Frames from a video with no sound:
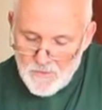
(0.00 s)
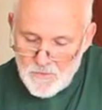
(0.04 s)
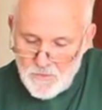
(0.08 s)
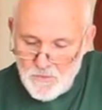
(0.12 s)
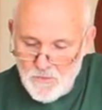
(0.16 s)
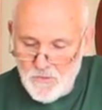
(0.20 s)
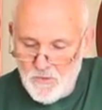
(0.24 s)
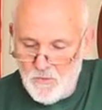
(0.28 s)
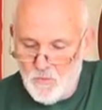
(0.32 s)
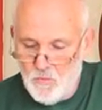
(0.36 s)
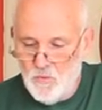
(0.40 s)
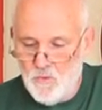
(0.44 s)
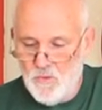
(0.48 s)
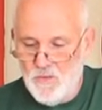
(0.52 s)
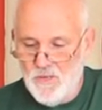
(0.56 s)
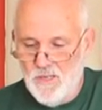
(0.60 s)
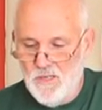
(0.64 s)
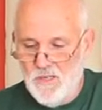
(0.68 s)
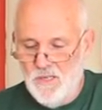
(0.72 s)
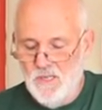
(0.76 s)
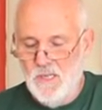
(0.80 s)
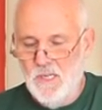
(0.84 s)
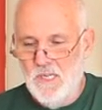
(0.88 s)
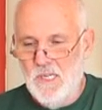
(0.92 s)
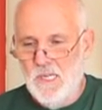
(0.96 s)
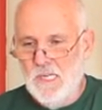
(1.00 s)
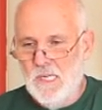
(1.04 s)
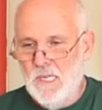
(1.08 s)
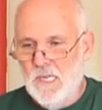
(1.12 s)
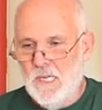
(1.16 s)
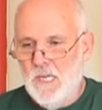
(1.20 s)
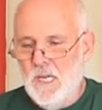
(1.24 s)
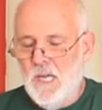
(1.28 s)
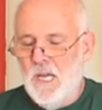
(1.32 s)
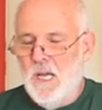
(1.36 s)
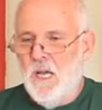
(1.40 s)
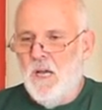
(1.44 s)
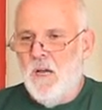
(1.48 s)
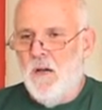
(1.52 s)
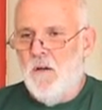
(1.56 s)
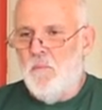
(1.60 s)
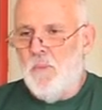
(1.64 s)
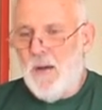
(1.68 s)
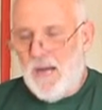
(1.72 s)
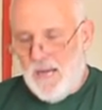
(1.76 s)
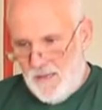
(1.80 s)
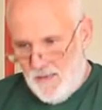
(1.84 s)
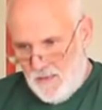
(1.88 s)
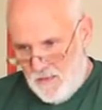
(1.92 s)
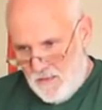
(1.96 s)
through the wood.
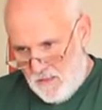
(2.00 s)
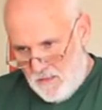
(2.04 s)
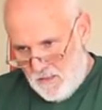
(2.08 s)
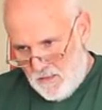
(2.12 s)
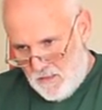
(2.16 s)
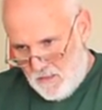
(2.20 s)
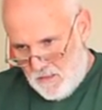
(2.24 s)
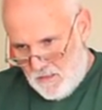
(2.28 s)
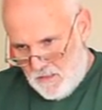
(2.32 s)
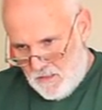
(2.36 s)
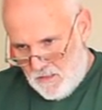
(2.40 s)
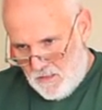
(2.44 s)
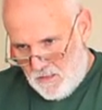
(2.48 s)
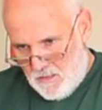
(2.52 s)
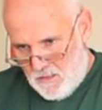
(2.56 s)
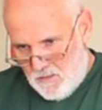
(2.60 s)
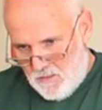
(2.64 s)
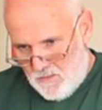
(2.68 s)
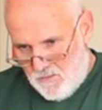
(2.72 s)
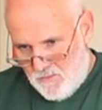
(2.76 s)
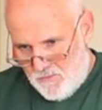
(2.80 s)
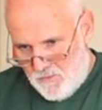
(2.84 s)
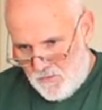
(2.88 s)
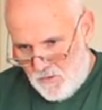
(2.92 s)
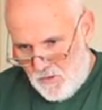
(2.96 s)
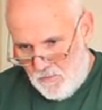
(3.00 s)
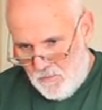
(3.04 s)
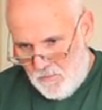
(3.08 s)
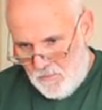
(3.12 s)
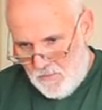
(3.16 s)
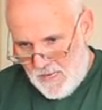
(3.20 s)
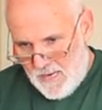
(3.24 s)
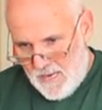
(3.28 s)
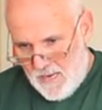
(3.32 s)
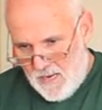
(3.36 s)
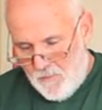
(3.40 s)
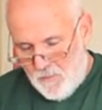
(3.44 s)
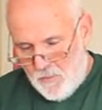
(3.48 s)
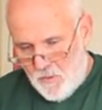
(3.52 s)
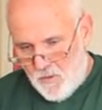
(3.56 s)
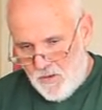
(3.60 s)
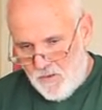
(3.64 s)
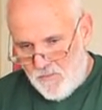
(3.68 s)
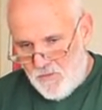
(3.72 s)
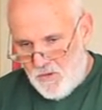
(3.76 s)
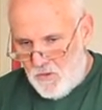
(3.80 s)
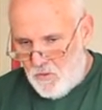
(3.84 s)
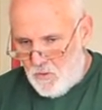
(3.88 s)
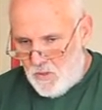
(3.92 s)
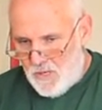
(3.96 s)
But from our point
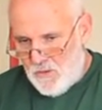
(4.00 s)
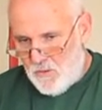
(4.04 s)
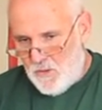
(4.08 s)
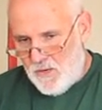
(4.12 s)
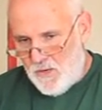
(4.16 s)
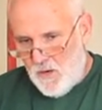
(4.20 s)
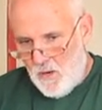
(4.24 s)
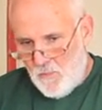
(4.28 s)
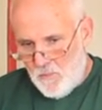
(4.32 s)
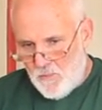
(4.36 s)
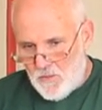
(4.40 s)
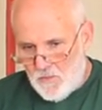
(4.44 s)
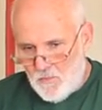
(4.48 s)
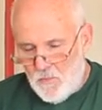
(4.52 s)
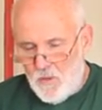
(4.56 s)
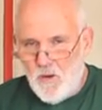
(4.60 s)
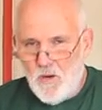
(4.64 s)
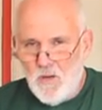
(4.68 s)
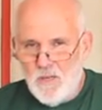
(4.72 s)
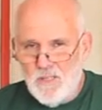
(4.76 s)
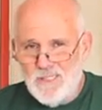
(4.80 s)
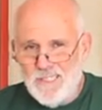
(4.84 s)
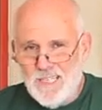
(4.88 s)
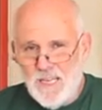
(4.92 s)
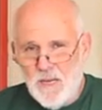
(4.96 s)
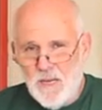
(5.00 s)
of view, where we optimise